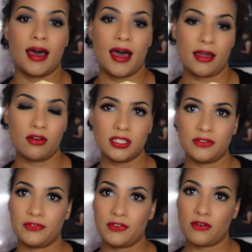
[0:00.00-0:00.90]
I got it
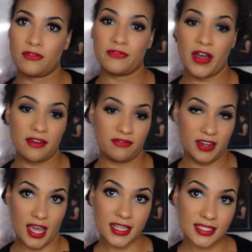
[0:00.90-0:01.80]
for
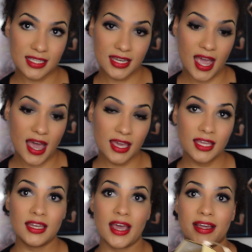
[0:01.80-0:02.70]

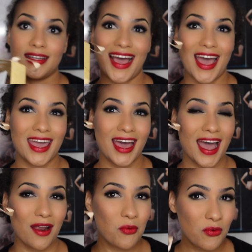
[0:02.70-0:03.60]
$5.99 and I
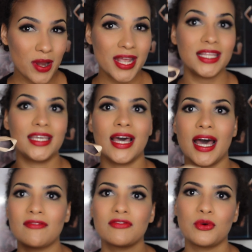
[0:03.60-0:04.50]
really
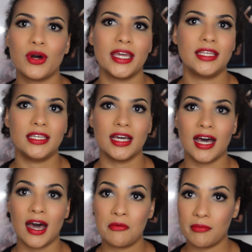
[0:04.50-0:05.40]
have no idea
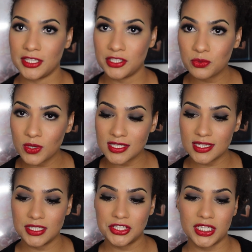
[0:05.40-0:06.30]
how much it was
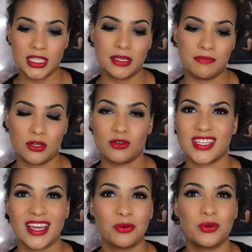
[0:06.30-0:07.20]
initially because
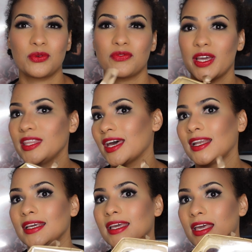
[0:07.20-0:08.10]
I could not find
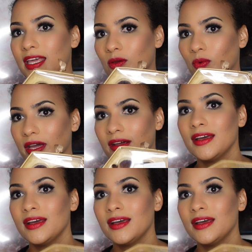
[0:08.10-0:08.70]
that anywhere